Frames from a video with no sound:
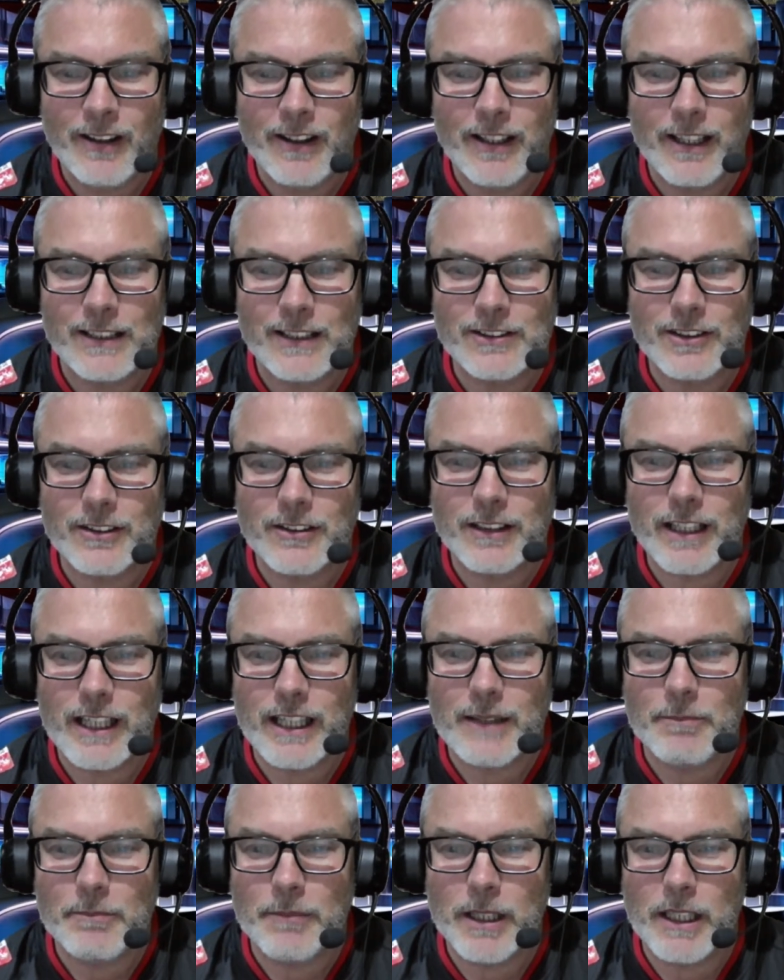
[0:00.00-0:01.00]
That's her
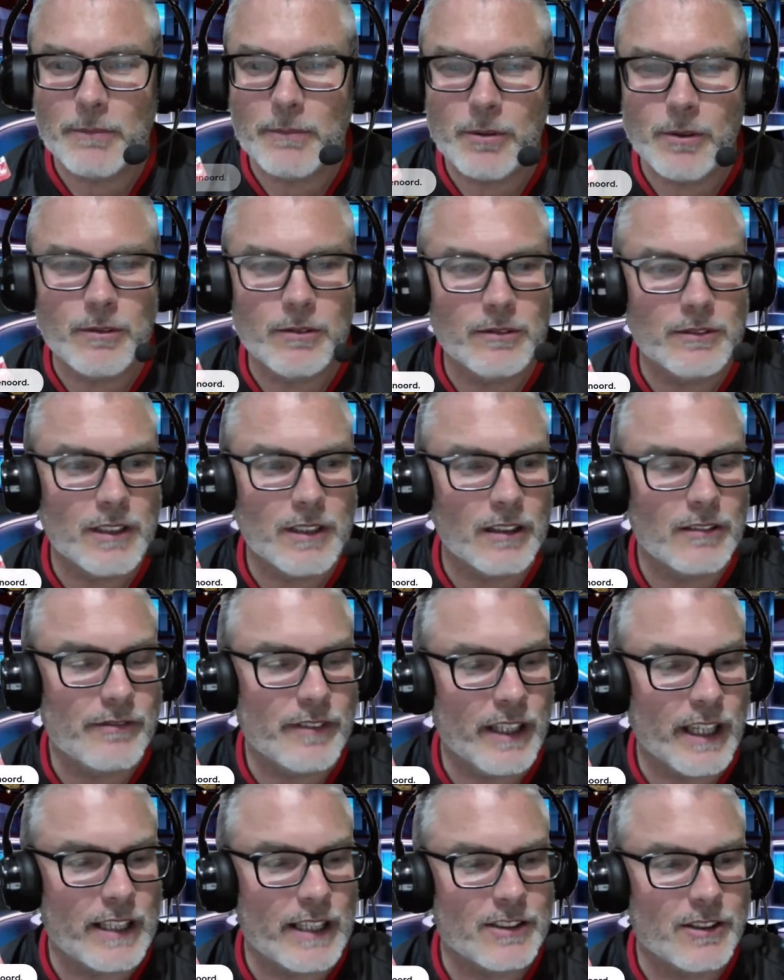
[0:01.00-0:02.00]
name, people. Don't
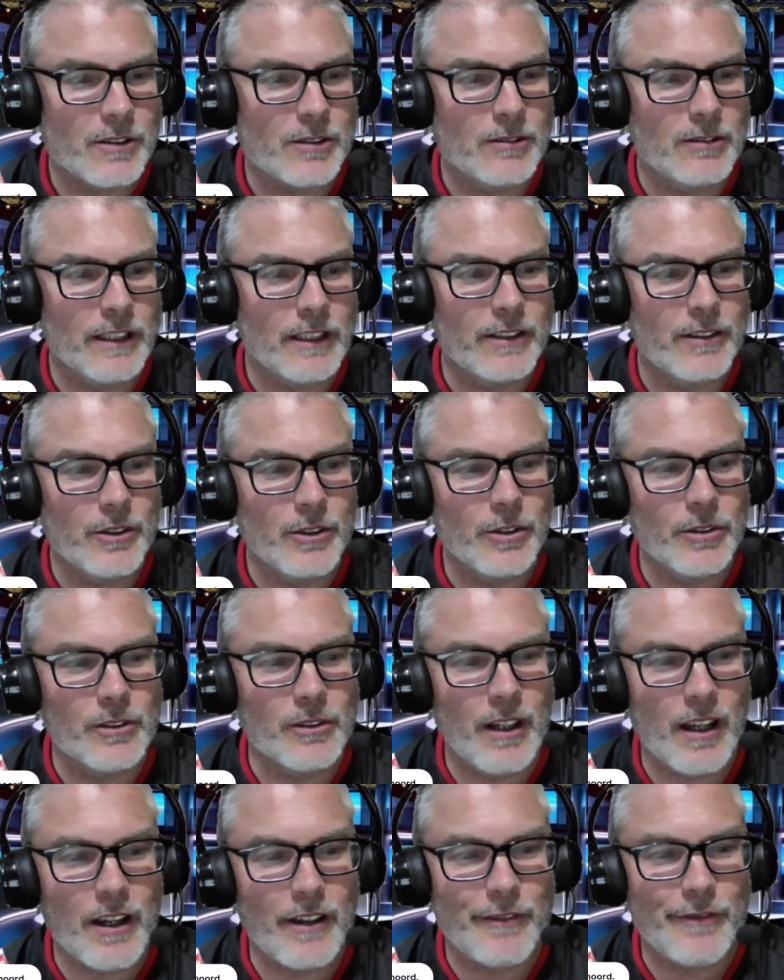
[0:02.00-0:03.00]
forget to call it. Good
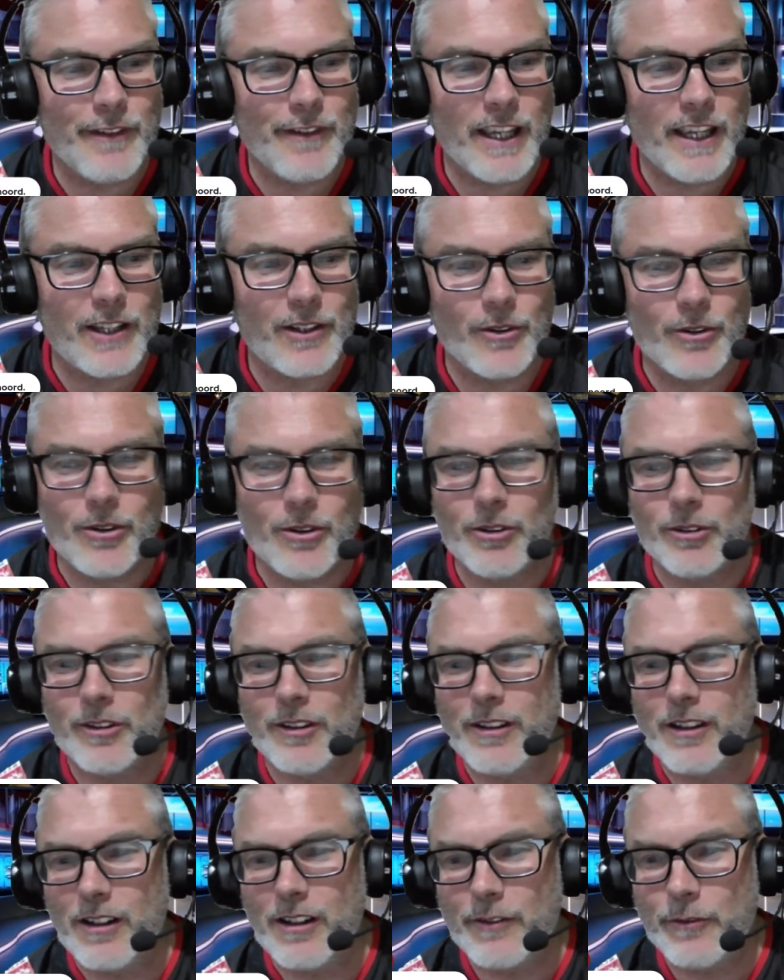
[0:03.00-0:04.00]
luck, Feyenoord.
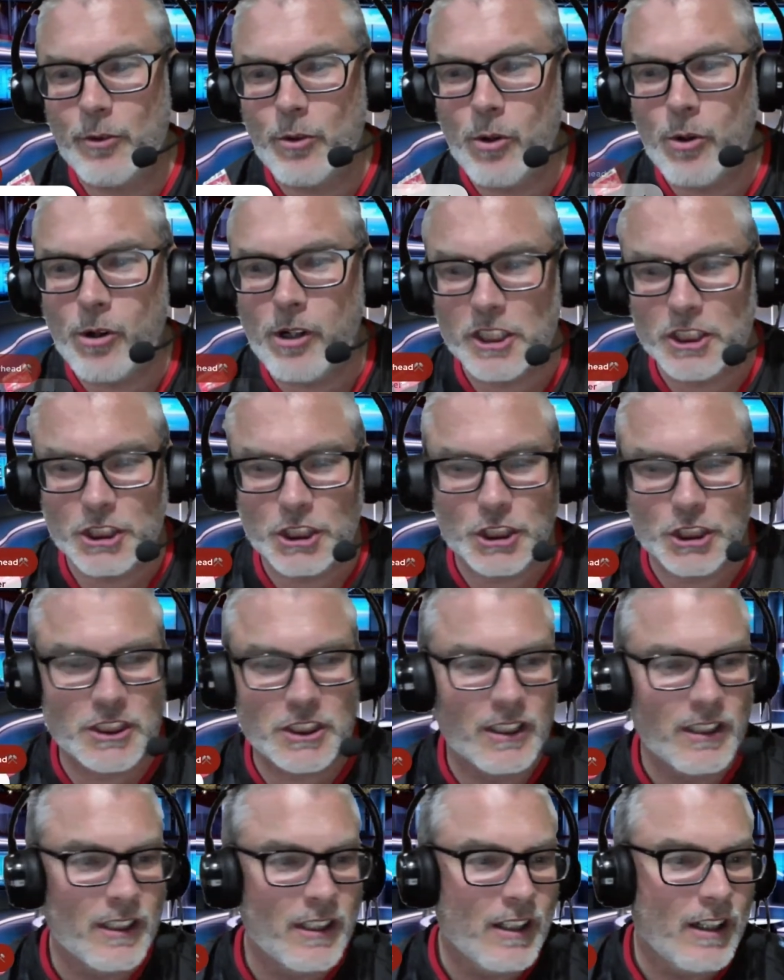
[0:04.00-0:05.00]
Oh, of course.
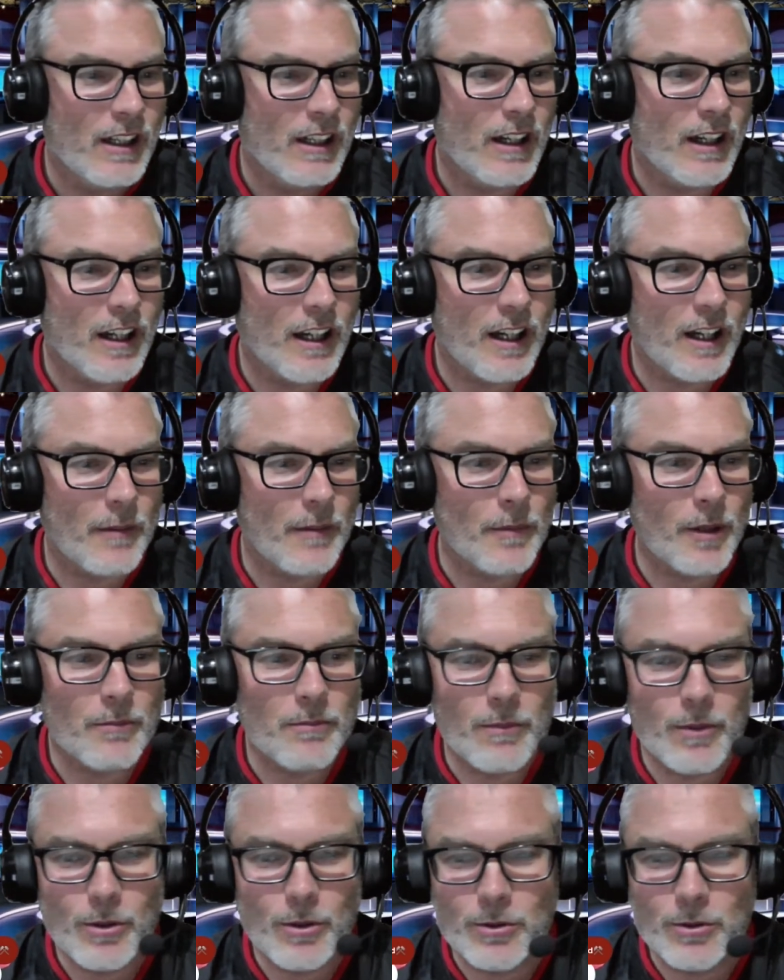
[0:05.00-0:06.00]
Um, a
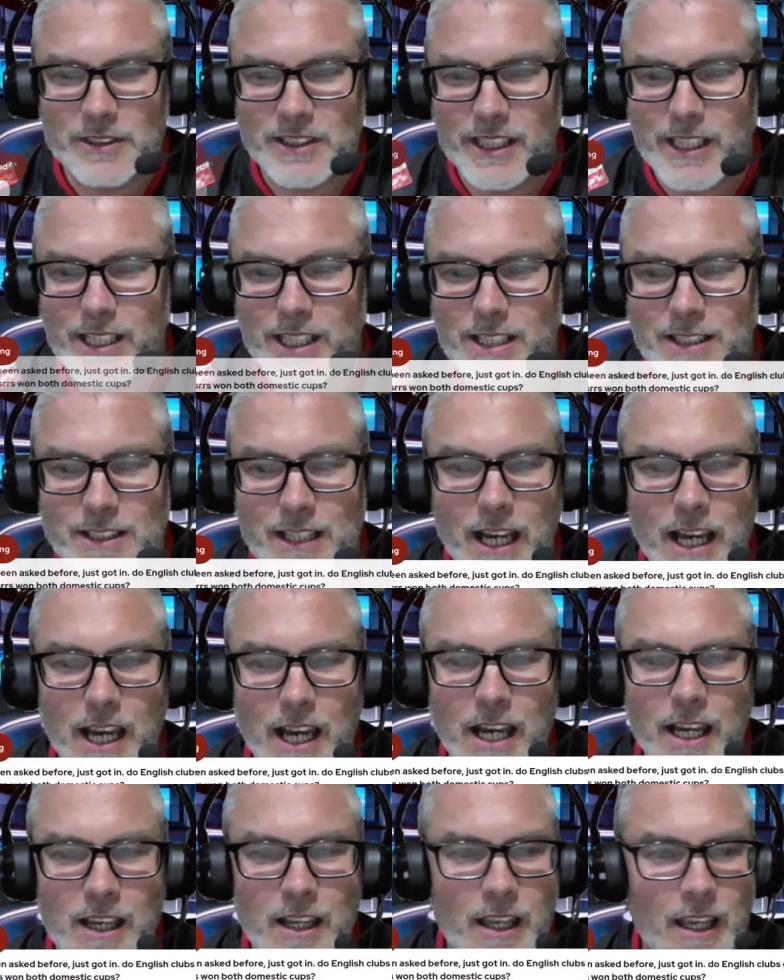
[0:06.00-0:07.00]

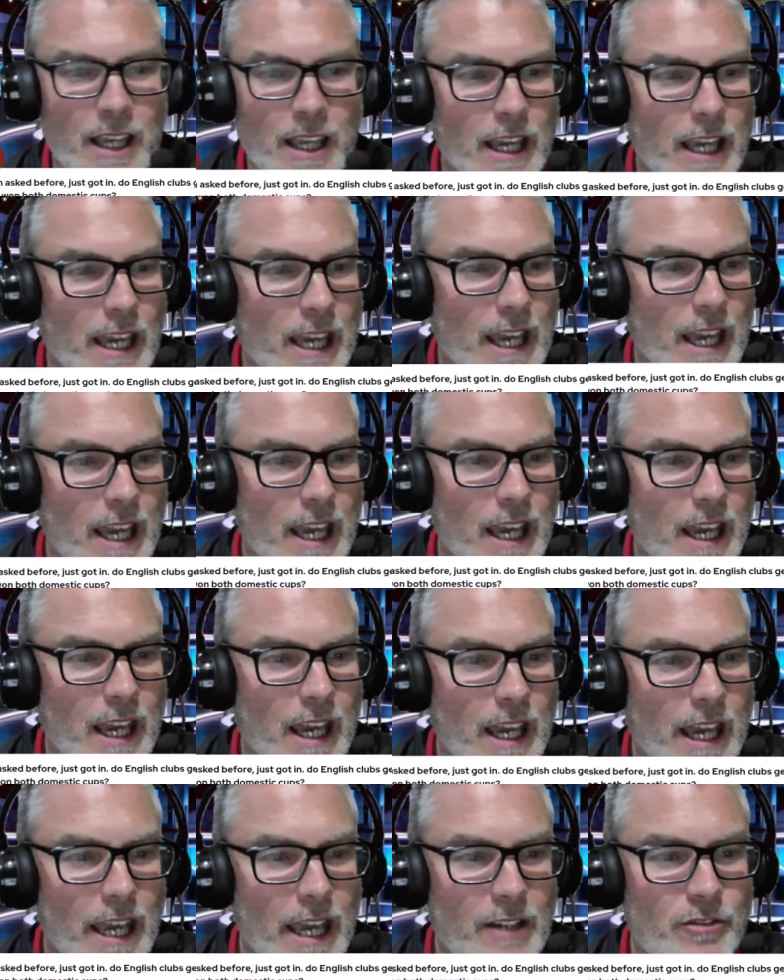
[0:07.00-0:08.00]
Malteser. Uh,
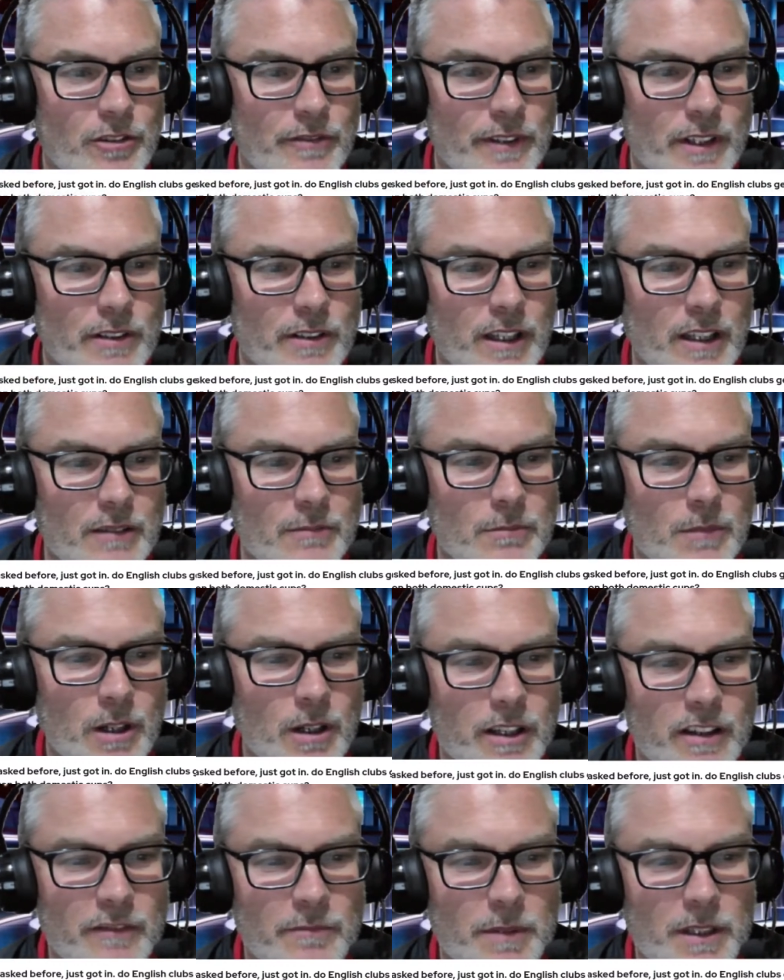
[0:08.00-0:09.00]
Andrew Fielding
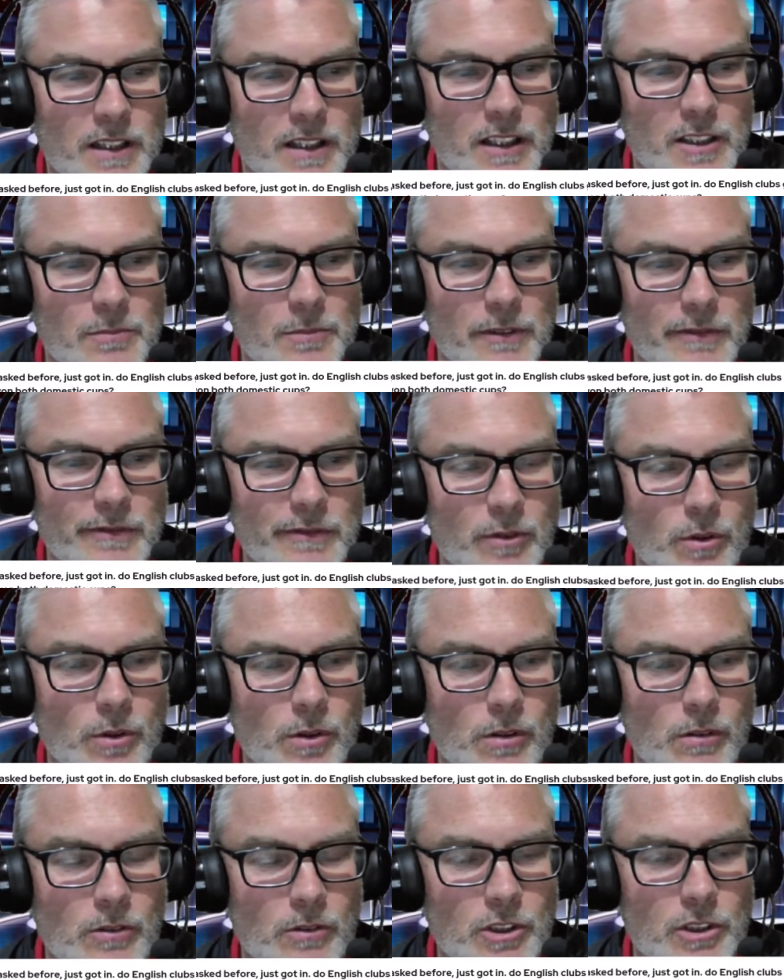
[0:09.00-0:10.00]
might have been asked
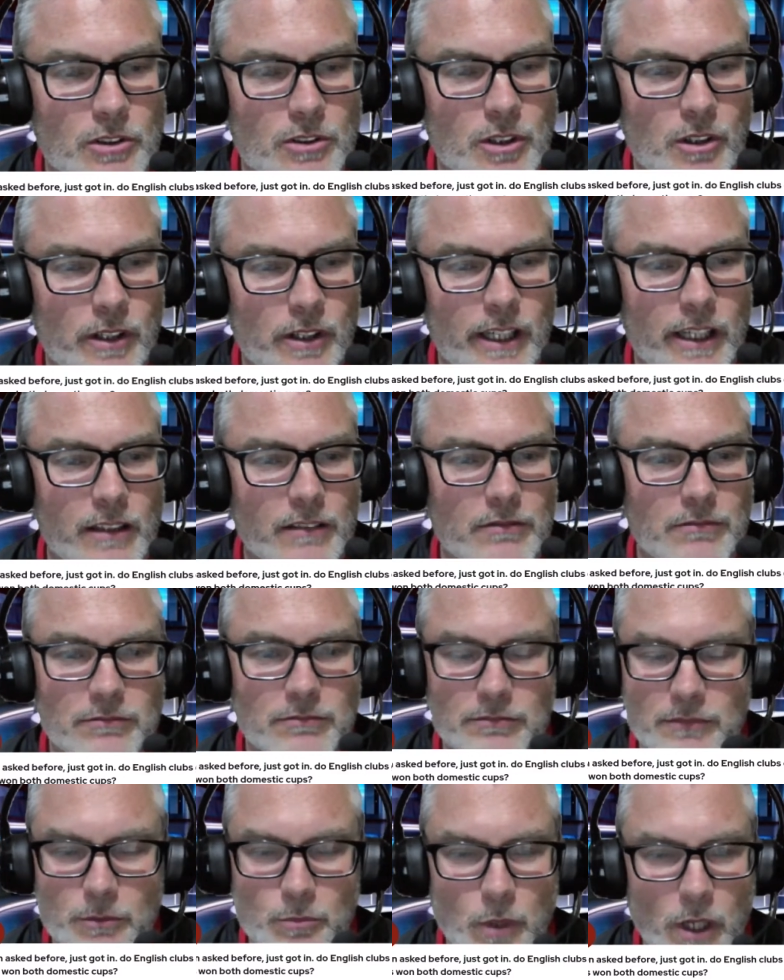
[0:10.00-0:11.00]
before. Just got in.
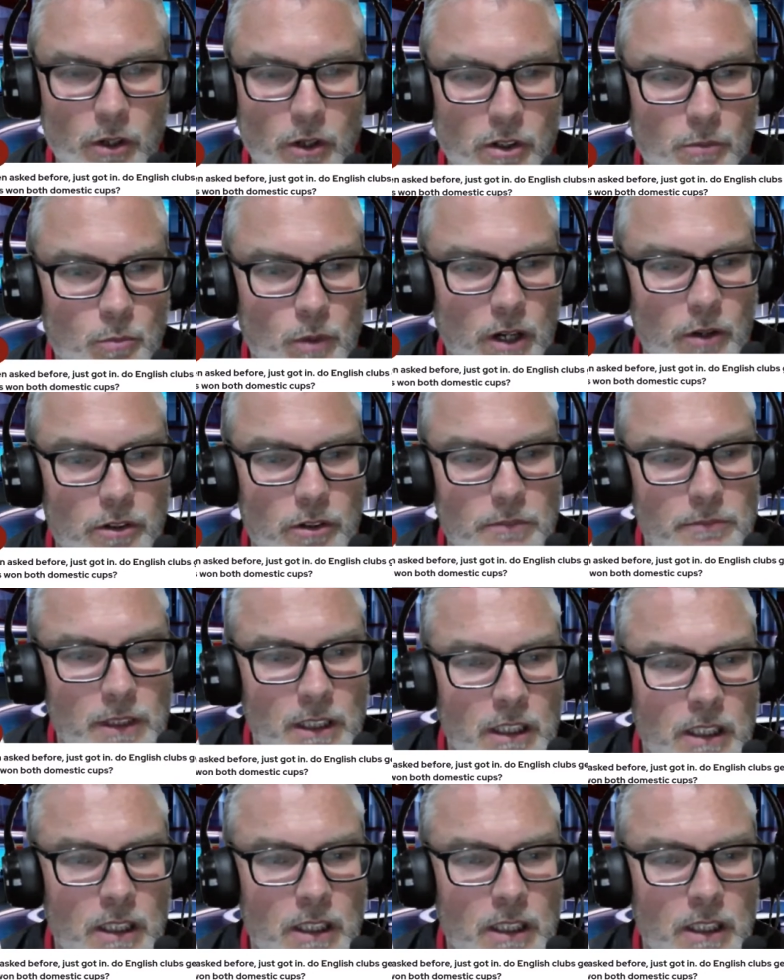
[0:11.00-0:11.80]
Welcome, welcome.